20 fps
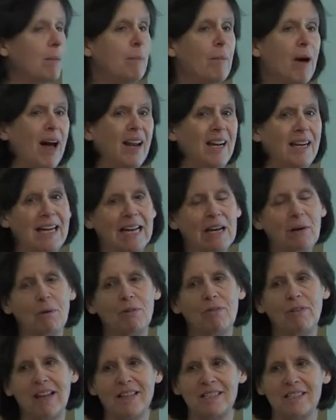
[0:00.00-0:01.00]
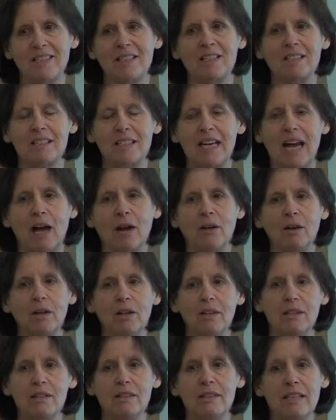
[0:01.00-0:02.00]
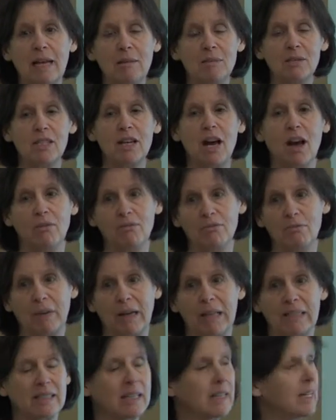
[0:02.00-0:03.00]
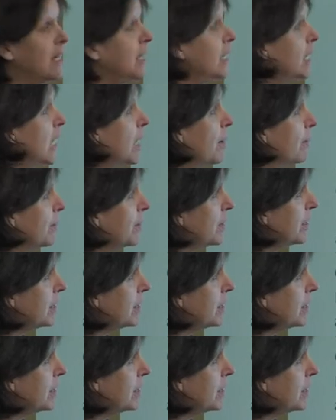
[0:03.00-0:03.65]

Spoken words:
amyloliquefaciens now, same stuff basically. But